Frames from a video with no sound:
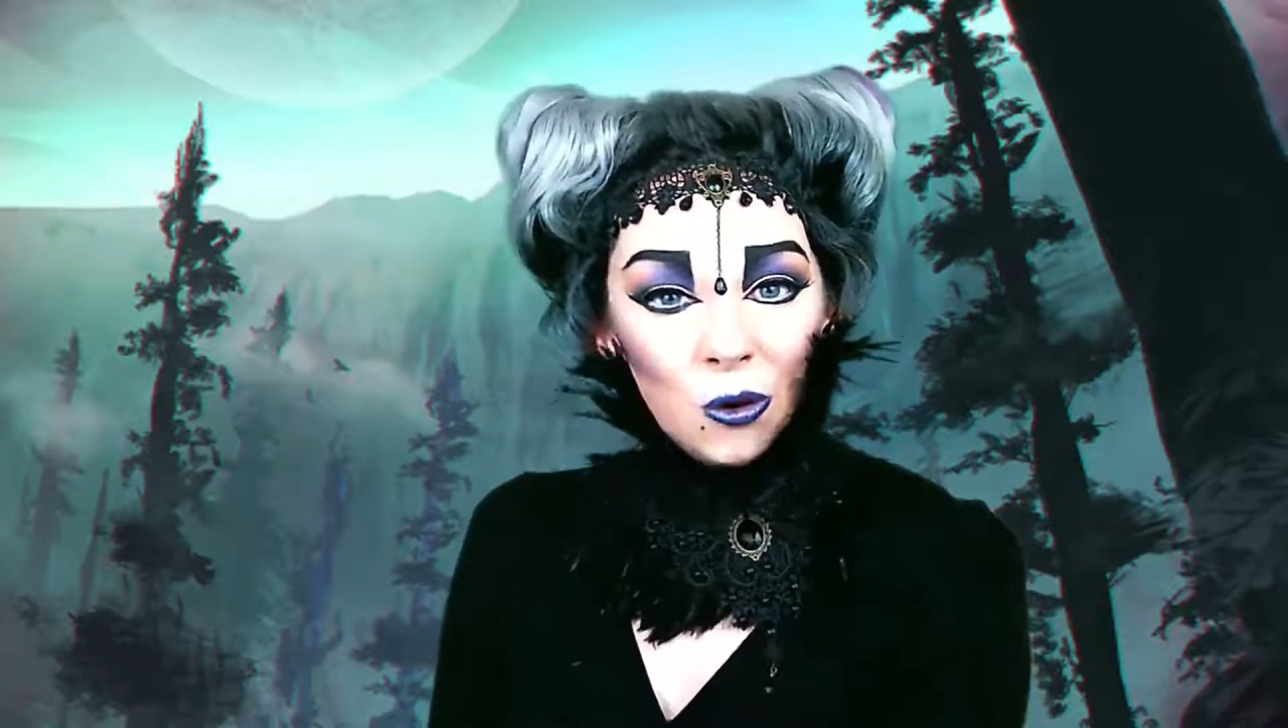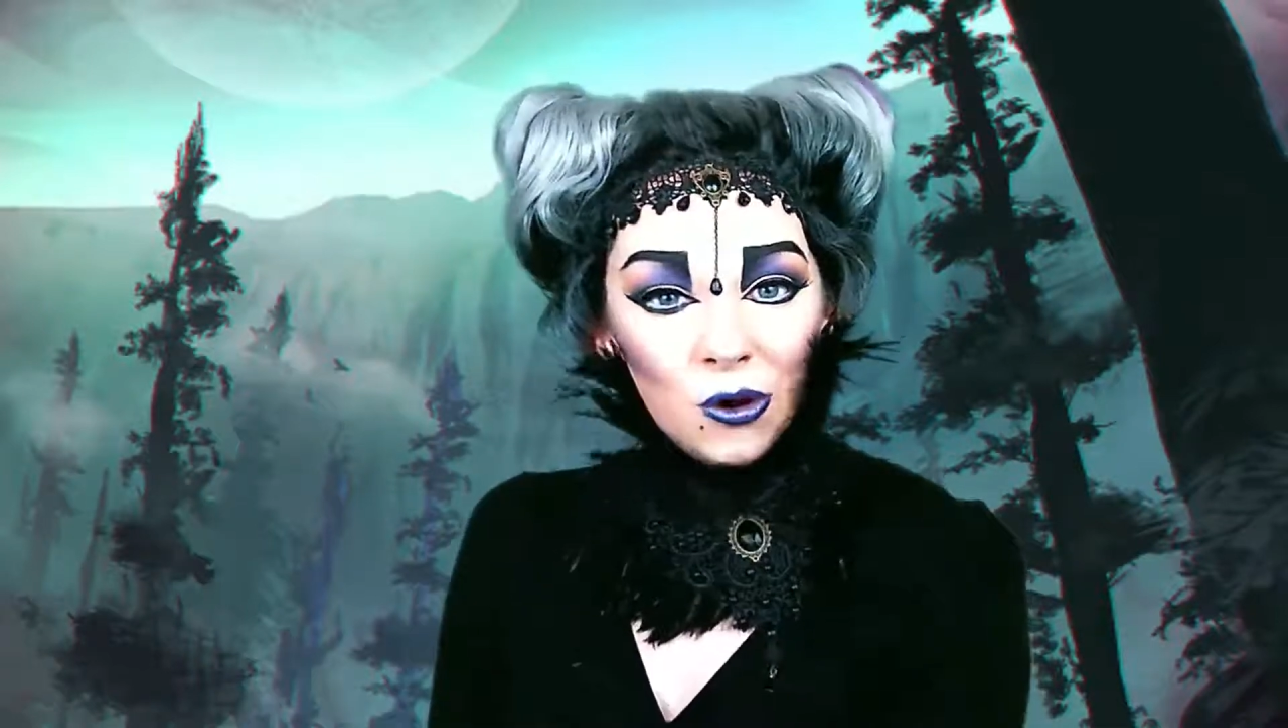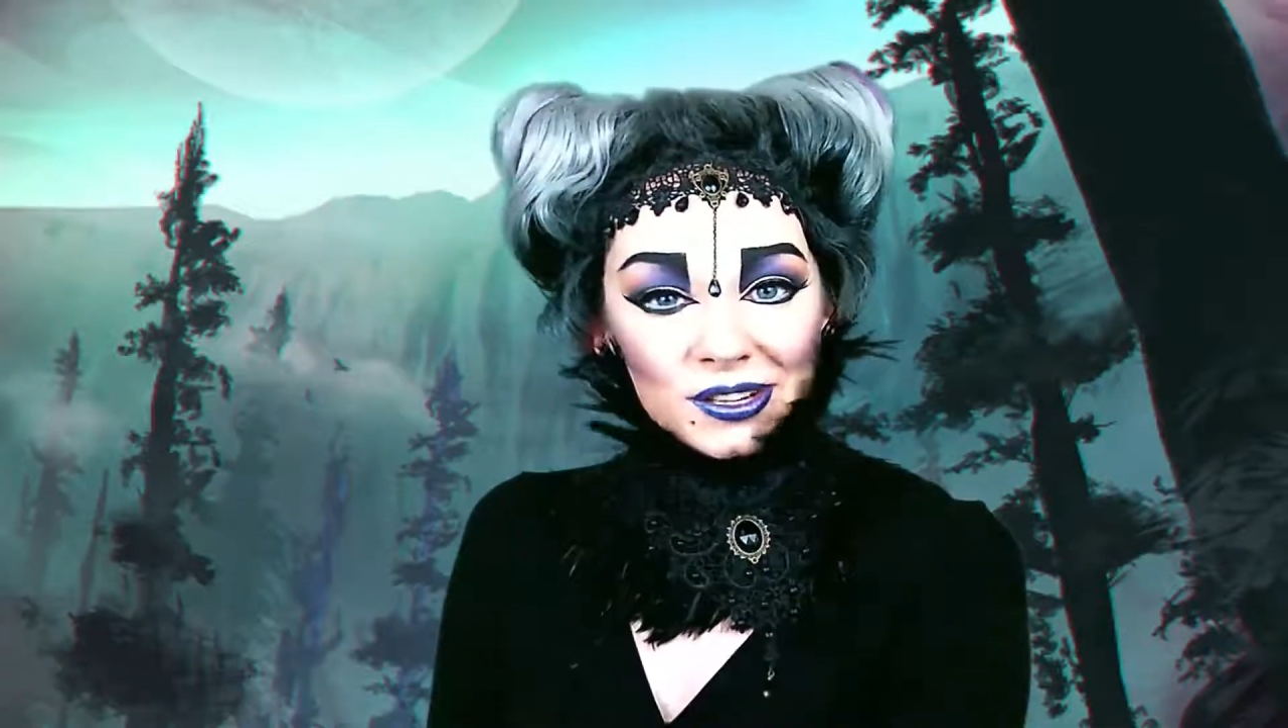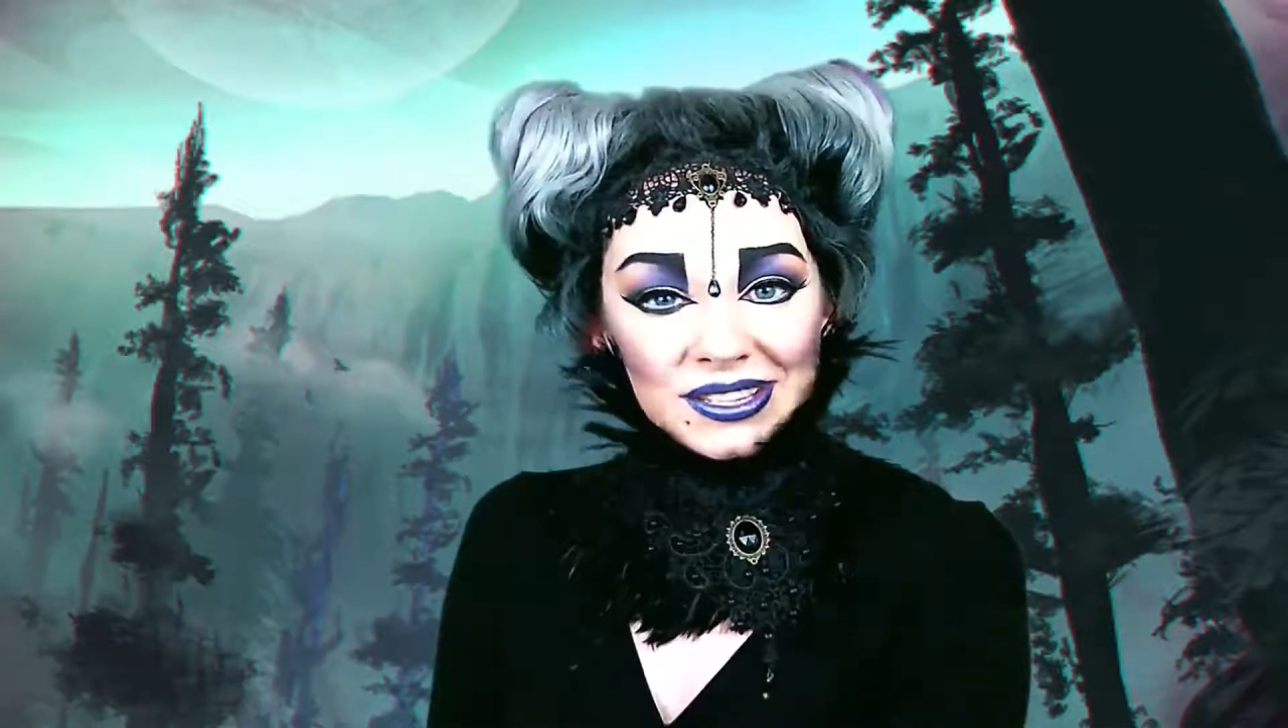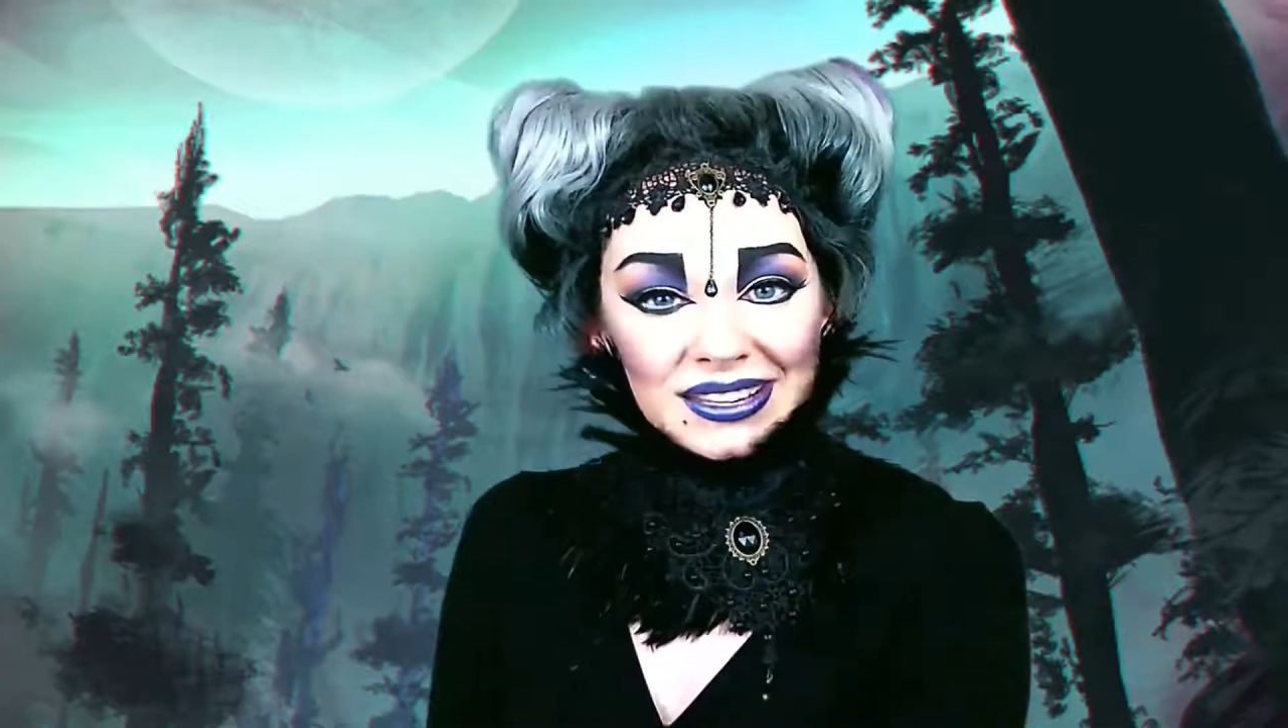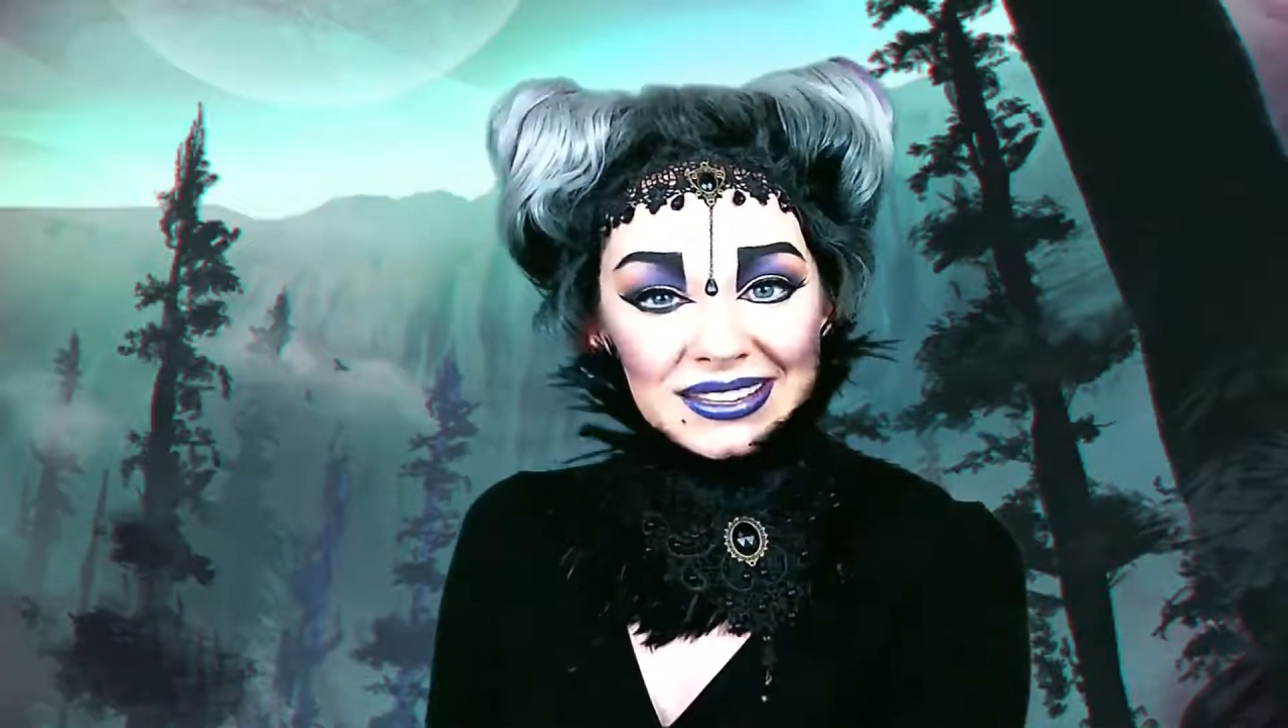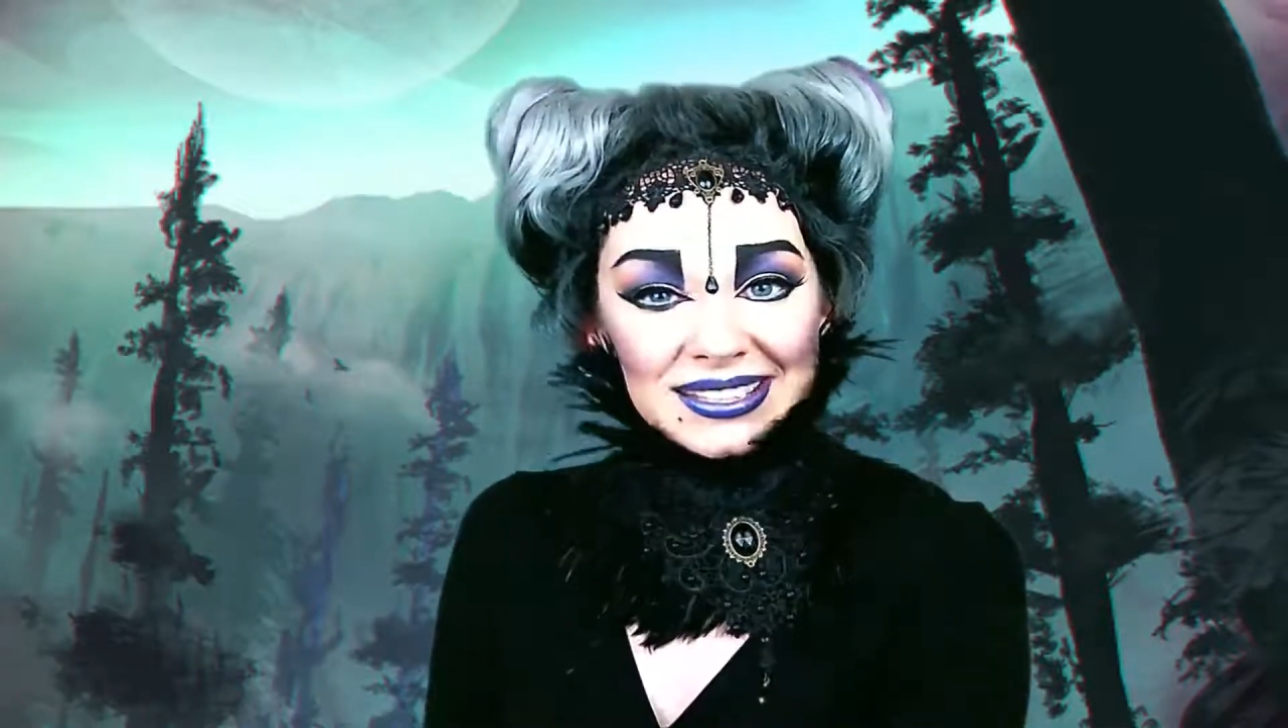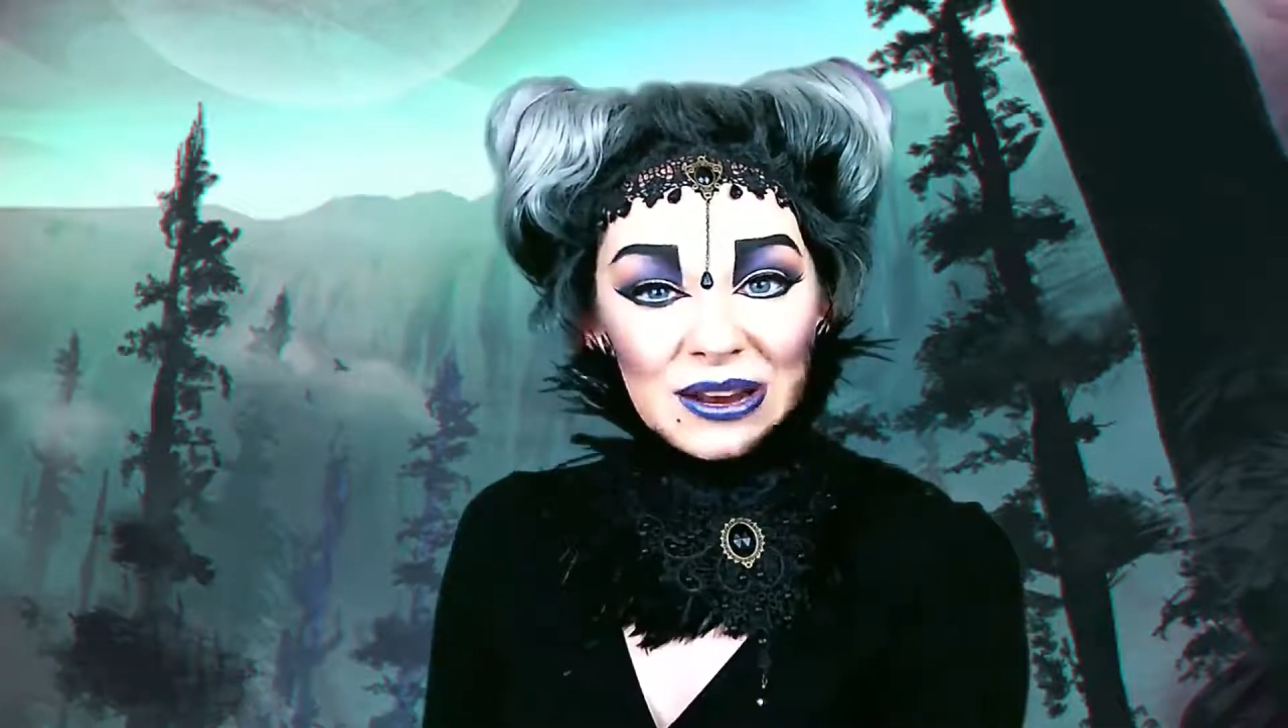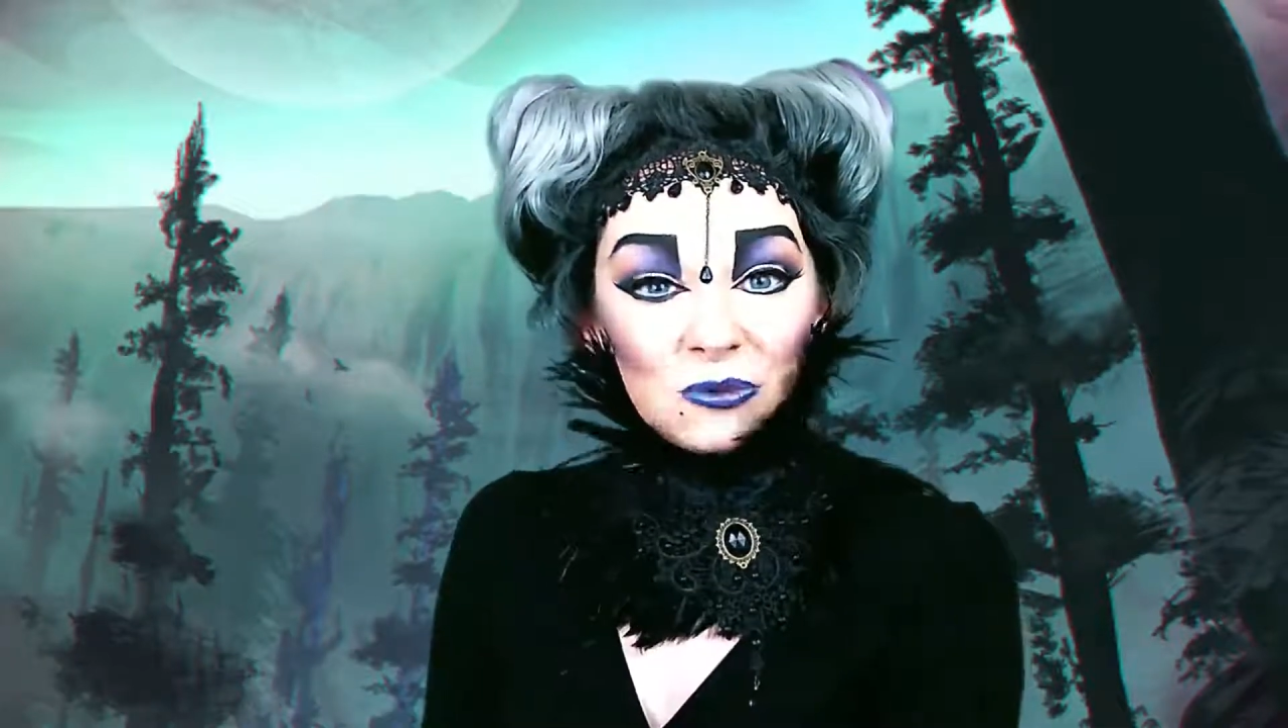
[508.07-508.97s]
horses